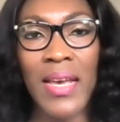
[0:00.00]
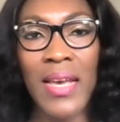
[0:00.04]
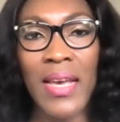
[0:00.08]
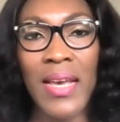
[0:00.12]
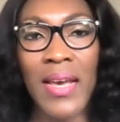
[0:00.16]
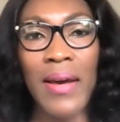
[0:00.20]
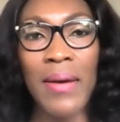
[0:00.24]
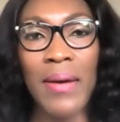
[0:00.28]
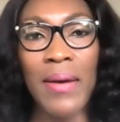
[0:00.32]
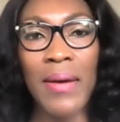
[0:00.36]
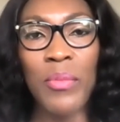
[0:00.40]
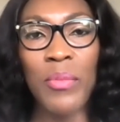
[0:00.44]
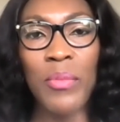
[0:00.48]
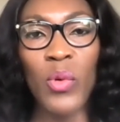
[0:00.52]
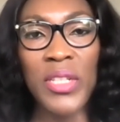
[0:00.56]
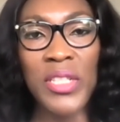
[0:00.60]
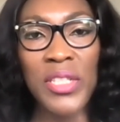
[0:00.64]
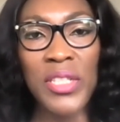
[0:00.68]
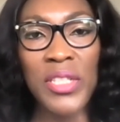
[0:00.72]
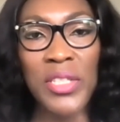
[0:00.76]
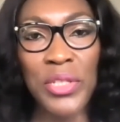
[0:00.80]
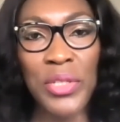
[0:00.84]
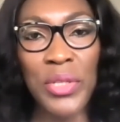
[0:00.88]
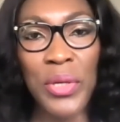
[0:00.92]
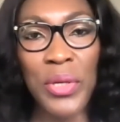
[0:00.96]

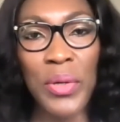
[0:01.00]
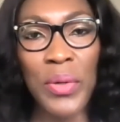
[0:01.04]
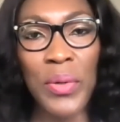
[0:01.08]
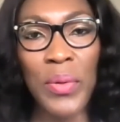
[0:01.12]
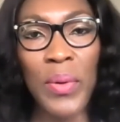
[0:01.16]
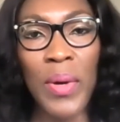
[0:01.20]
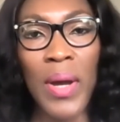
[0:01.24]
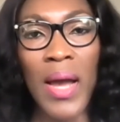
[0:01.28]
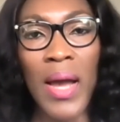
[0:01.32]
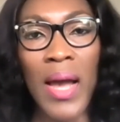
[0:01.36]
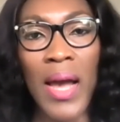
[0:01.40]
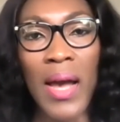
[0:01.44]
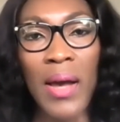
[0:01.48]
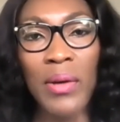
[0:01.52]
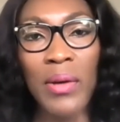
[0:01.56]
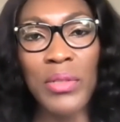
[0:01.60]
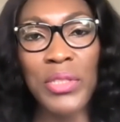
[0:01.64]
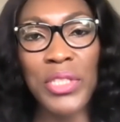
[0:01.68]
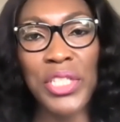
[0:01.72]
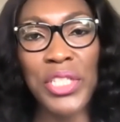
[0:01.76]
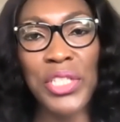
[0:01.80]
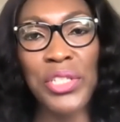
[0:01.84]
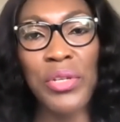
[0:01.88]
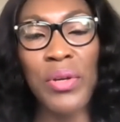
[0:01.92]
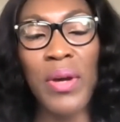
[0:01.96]
Wants to know, how
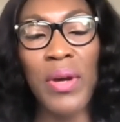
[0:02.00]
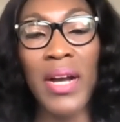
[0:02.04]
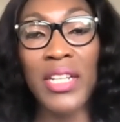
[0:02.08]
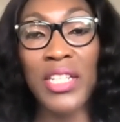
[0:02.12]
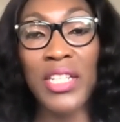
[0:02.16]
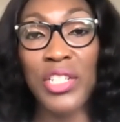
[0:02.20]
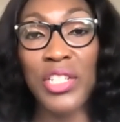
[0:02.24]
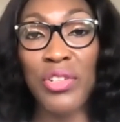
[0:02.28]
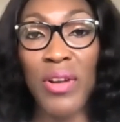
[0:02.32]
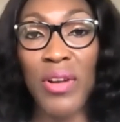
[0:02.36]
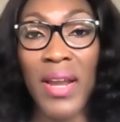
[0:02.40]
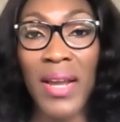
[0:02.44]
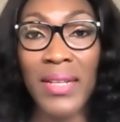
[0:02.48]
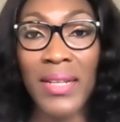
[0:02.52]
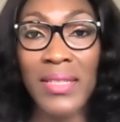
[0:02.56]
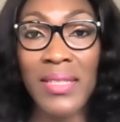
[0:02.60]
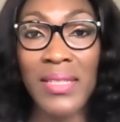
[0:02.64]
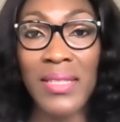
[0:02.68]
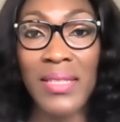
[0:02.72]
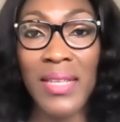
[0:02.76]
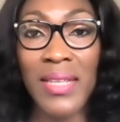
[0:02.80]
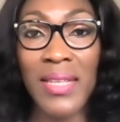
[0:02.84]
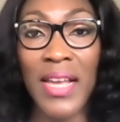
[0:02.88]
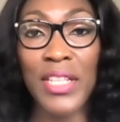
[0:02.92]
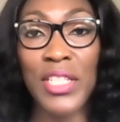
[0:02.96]
did you
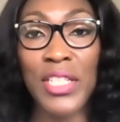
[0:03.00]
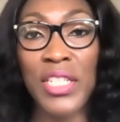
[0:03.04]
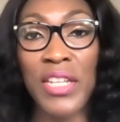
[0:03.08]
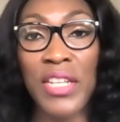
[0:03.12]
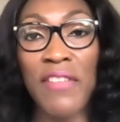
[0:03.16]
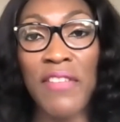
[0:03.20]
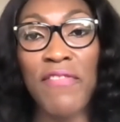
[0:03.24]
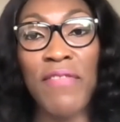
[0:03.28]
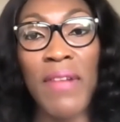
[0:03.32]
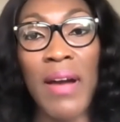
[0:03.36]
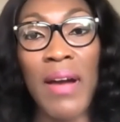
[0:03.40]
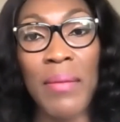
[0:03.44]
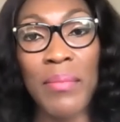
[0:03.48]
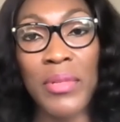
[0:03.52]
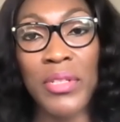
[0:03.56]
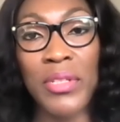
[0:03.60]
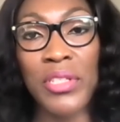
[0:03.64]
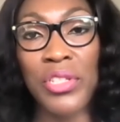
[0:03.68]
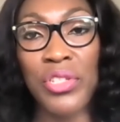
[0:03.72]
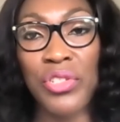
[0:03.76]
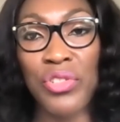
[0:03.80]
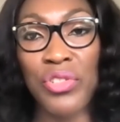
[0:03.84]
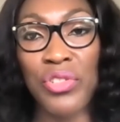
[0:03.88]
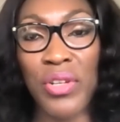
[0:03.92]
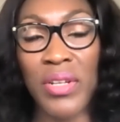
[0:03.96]
achieve
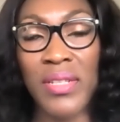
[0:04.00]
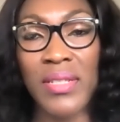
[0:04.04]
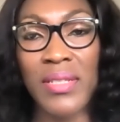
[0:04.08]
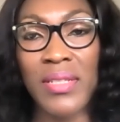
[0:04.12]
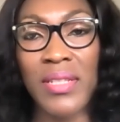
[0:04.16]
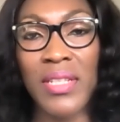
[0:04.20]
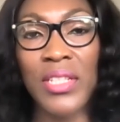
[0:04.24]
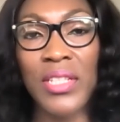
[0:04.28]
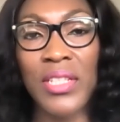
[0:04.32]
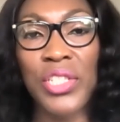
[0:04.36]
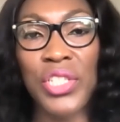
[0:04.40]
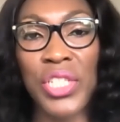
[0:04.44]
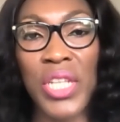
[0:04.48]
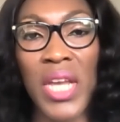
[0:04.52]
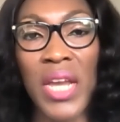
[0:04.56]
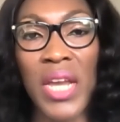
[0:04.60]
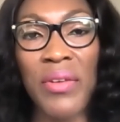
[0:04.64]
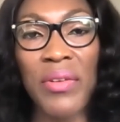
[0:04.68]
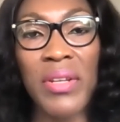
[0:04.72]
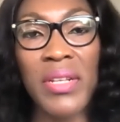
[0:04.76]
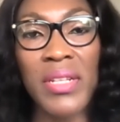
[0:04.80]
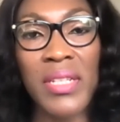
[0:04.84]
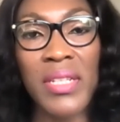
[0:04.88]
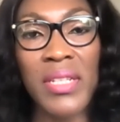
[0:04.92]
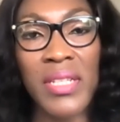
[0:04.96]
farmers' trust in
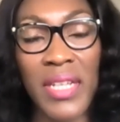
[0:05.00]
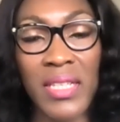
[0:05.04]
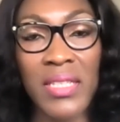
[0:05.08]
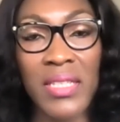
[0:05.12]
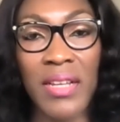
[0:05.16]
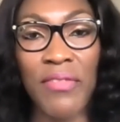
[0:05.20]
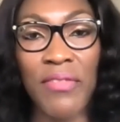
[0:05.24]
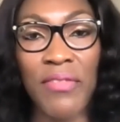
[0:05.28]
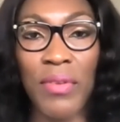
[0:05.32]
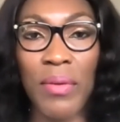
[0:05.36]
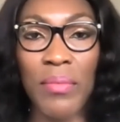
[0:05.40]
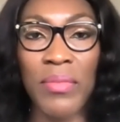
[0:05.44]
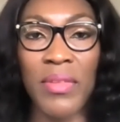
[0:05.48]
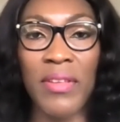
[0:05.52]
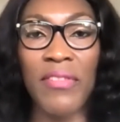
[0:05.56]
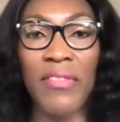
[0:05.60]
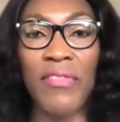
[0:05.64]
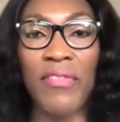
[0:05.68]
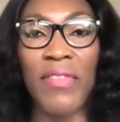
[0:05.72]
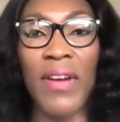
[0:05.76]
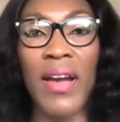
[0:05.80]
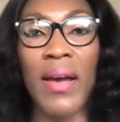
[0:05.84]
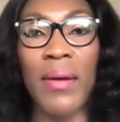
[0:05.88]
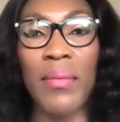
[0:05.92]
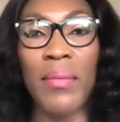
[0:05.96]
sharing data from their
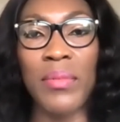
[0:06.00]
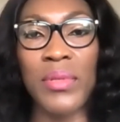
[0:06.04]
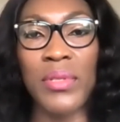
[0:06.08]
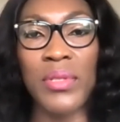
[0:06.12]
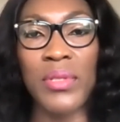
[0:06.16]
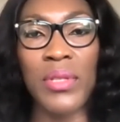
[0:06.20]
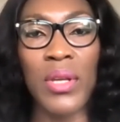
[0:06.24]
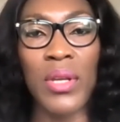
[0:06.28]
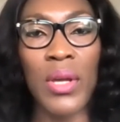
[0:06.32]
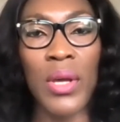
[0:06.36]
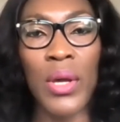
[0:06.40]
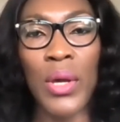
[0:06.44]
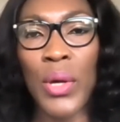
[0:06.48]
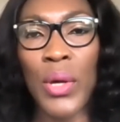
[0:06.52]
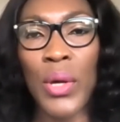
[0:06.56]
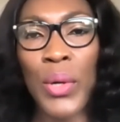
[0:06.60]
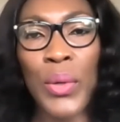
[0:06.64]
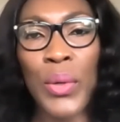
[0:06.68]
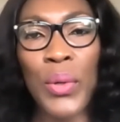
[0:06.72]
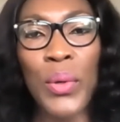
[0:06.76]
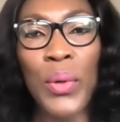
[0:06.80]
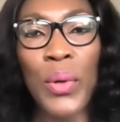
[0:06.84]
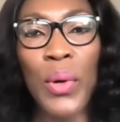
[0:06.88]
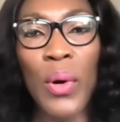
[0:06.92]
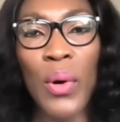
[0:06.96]
farms?
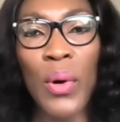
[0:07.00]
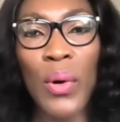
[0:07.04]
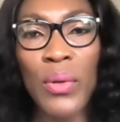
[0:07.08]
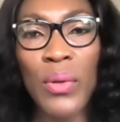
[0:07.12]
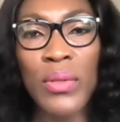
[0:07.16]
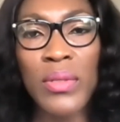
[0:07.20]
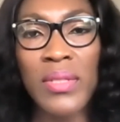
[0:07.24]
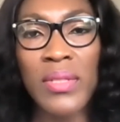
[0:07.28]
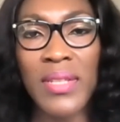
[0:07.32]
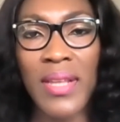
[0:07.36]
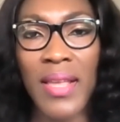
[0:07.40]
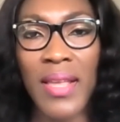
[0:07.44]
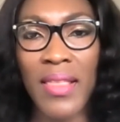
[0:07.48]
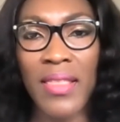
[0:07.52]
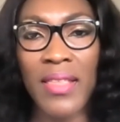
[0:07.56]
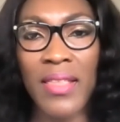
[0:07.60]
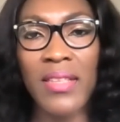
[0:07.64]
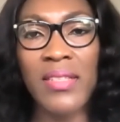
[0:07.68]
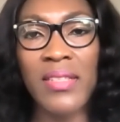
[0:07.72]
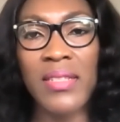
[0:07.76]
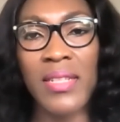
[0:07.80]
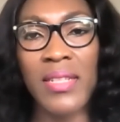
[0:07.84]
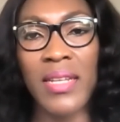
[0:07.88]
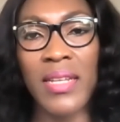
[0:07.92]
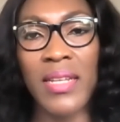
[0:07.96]
Who owns
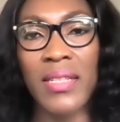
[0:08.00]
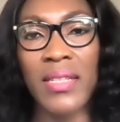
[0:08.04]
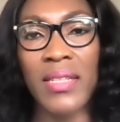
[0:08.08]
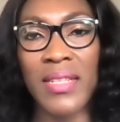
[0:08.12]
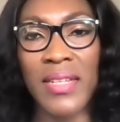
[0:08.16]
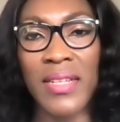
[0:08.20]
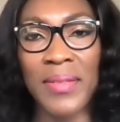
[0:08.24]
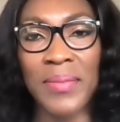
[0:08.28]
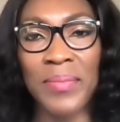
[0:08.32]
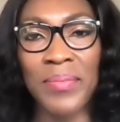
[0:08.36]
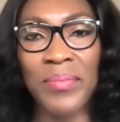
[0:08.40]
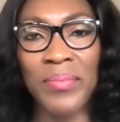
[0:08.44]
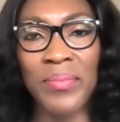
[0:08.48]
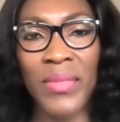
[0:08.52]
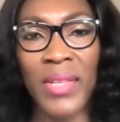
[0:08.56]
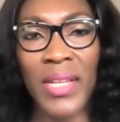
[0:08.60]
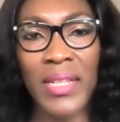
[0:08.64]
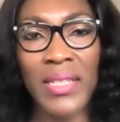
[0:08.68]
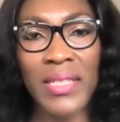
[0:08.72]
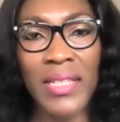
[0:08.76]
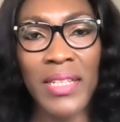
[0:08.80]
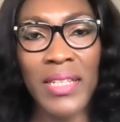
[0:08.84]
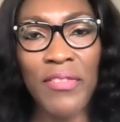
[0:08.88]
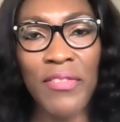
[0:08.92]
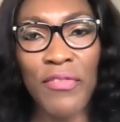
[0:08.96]
these data?
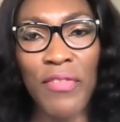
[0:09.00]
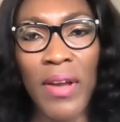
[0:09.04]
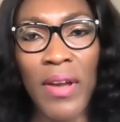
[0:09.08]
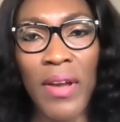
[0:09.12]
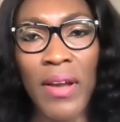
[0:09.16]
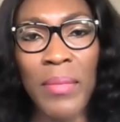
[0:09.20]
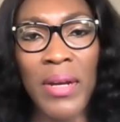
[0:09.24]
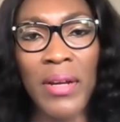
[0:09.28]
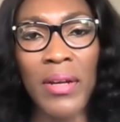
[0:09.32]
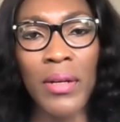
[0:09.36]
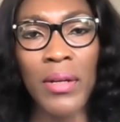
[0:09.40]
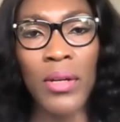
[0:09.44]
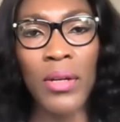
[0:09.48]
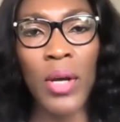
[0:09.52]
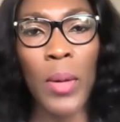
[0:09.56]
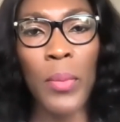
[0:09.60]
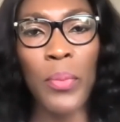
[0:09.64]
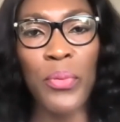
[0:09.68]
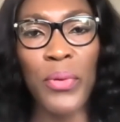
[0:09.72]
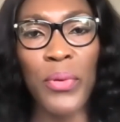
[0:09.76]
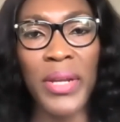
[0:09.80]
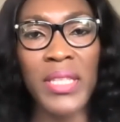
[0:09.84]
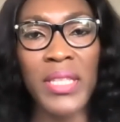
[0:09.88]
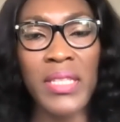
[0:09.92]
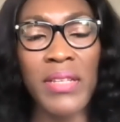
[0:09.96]
Did farmer
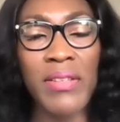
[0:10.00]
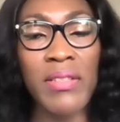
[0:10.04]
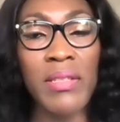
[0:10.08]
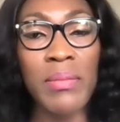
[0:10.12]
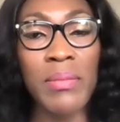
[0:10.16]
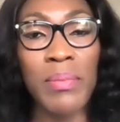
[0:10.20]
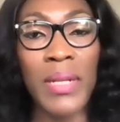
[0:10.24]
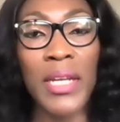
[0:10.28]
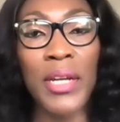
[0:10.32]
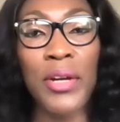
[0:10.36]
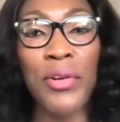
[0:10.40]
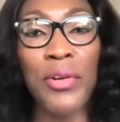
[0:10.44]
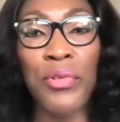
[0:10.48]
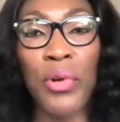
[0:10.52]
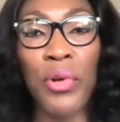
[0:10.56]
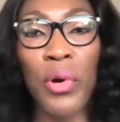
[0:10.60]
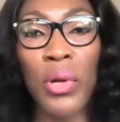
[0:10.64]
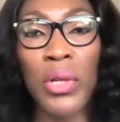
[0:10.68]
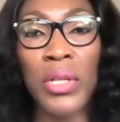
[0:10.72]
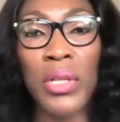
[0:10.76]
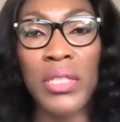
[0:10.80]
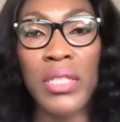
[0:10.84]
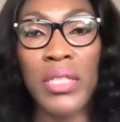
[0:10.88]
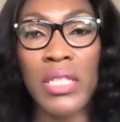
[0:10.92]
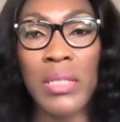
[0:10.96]
cooperatives play a role
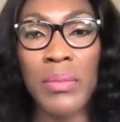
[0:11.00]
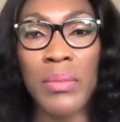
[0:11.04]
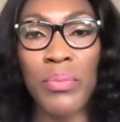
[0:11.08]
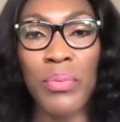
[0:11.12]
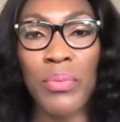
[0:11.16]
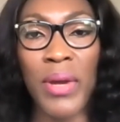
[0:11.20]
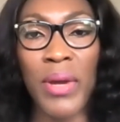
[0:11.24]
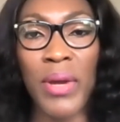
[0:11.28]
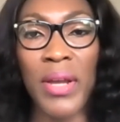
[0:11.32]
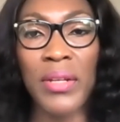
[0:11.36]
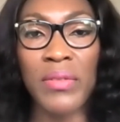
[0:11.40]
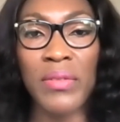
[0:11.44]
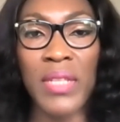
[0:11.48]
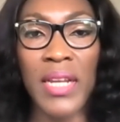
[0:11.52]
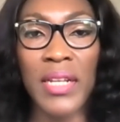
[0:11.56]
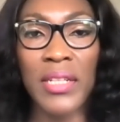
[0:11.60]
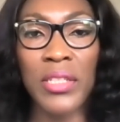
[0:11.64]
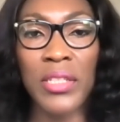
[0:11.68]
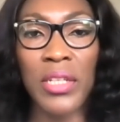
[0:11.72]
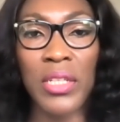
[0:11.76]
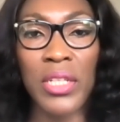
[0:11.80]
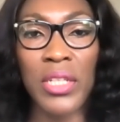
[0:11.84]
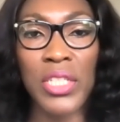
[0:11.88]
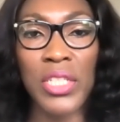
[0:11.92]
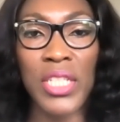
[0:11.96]
in the spread of
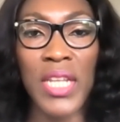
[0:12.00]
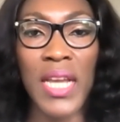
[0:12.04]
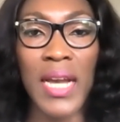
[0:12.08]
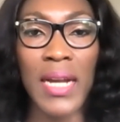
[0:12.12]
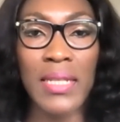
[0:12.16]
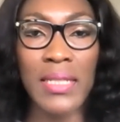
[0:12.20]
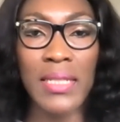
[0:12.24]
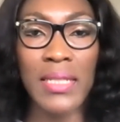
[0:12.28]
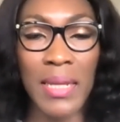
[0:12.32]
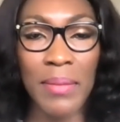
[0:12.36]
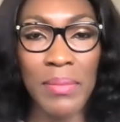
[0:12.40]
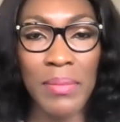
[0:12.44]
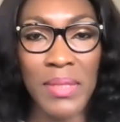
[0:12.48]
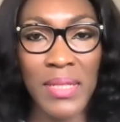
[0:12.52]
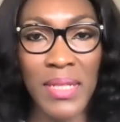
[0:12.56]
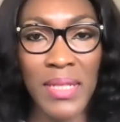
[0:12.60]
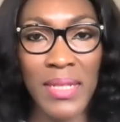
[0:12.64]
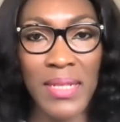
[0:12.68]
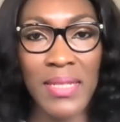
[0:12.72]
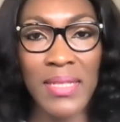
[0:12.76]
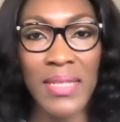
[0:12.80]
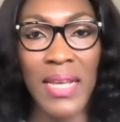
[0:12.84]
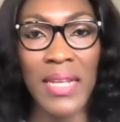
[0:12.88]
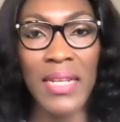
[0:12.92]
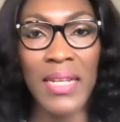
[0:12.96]
technology
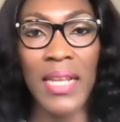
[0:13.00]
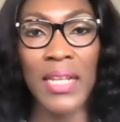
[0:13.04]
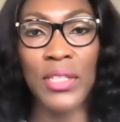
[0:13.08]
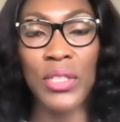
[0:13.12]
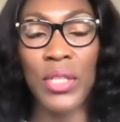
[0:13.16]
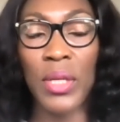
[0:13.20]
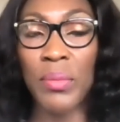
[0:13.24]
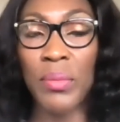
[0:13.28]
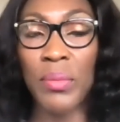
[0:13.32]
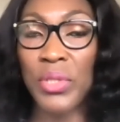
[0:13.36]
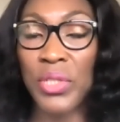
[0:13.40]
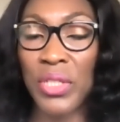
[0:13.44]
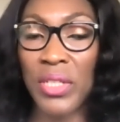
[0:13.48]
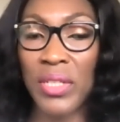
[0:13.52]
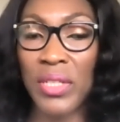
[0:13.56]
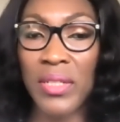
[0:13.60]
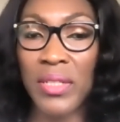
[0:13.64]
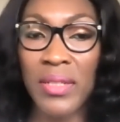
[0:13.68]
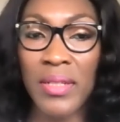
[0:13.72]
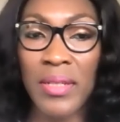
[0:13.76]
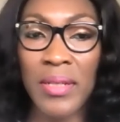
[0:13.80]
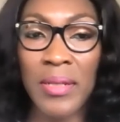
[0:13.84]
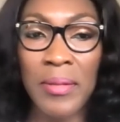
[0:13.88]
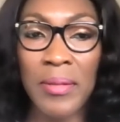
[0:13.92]
acceptance and adoption?